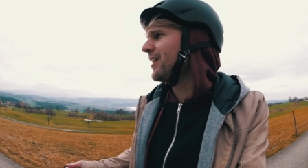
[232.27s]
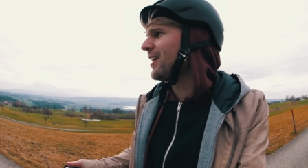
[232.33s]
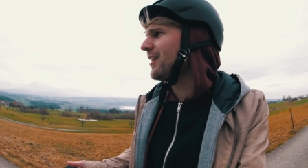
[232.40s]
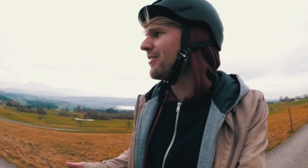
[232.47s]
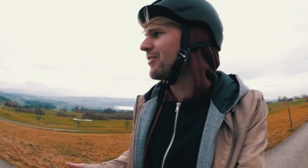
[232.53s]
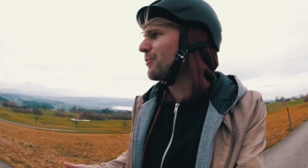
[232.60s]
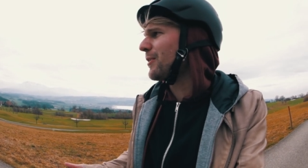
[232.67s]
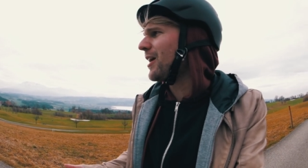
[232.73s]
think
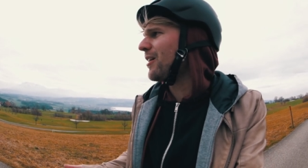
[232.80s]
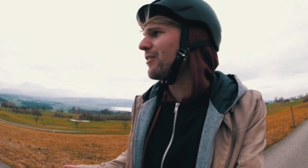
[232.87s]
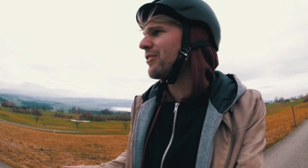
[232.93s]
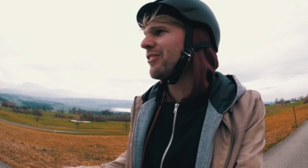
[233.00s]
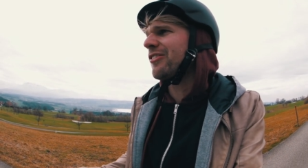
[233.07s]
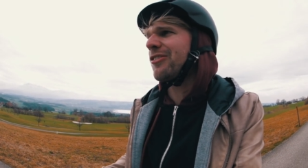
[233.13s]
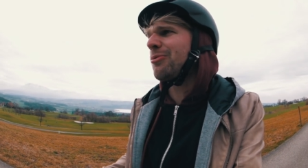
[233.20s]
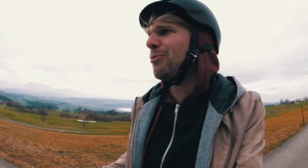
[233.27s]
it's
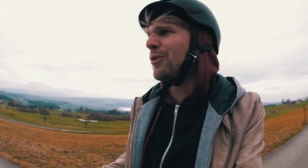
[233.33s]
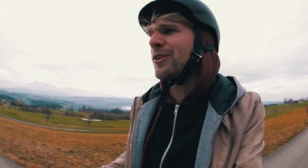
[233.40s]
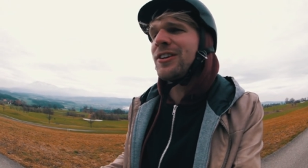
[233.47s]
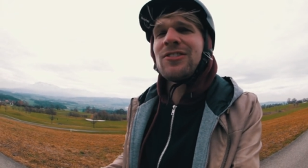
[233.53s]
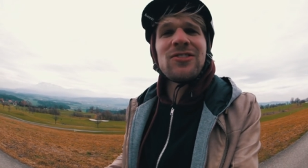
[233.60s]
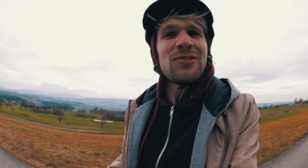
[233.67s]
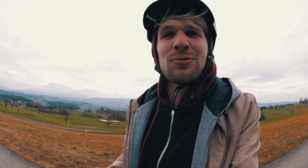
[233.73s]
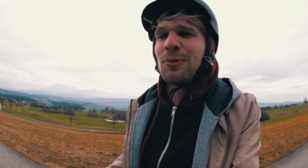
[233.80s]
around 20
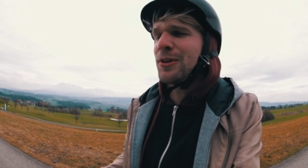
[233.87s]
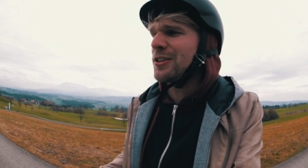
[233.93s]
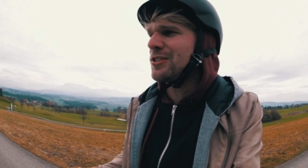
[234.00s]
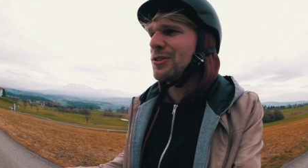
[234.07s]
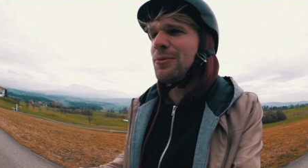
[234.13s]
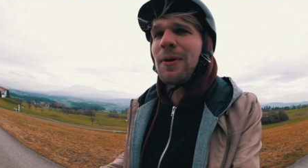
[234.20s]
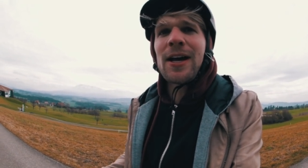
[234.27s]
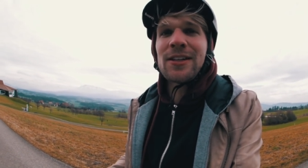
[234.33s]
to
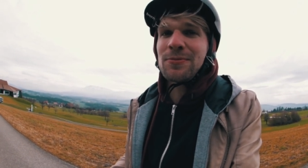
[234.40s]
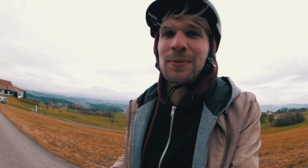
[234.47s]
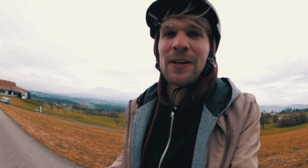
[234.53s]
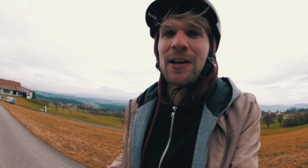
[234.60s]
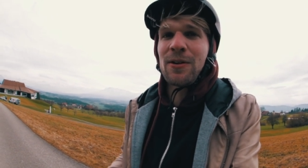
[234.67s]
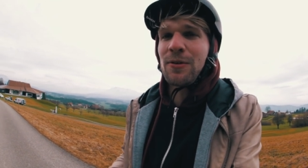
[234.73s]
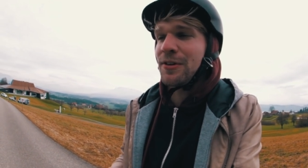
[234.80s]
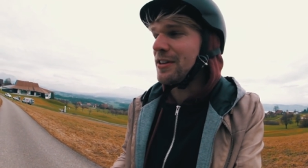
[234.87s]
22 miles per
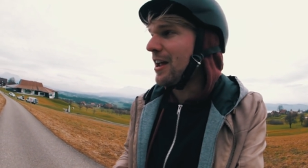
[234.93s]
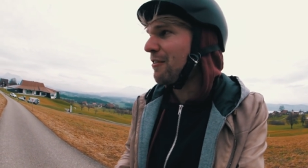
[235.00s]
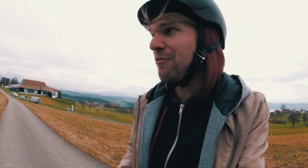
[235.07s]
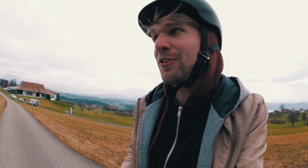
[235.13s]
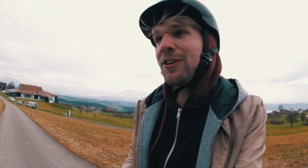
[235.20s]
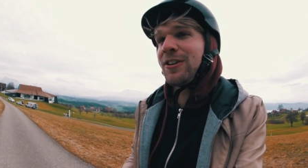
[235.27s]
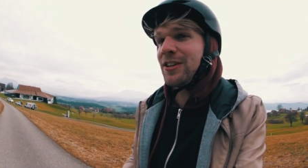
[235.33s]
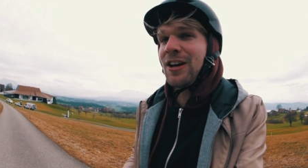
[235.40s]
hour,
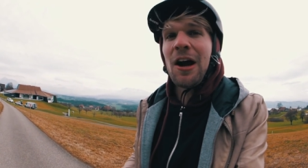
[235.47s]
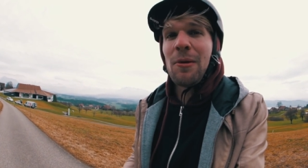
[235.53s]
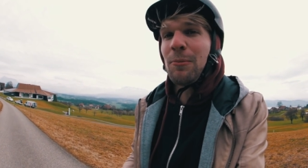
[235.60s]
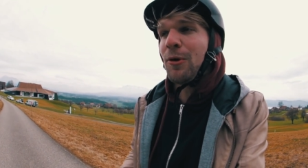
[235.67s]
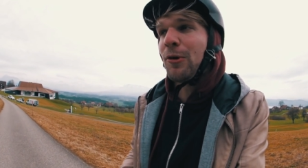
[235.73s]
definitely not